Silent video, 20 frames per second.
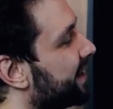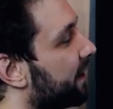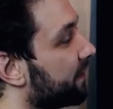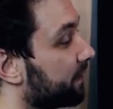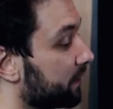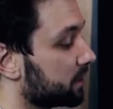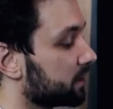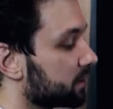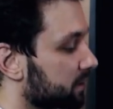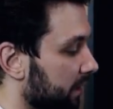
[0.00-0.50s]

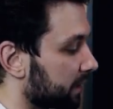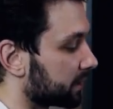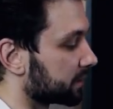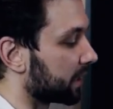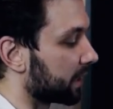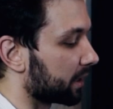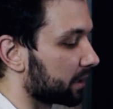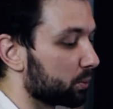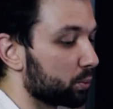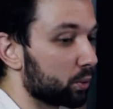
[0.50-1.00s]
And this is
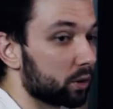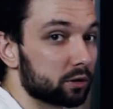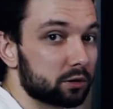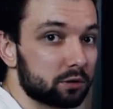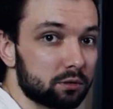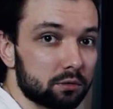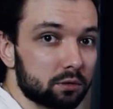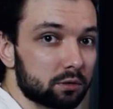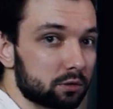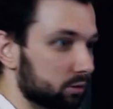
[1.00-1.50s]
exactly where
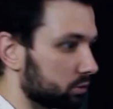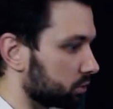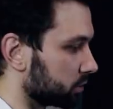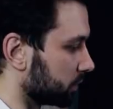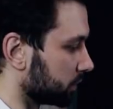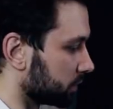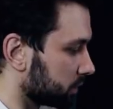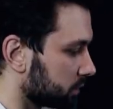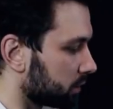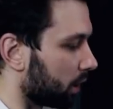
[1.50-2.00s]
students
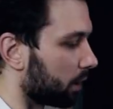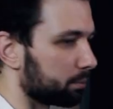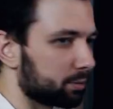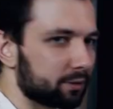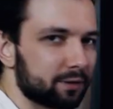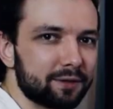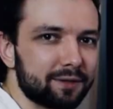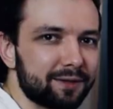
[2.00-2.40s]
usually stop,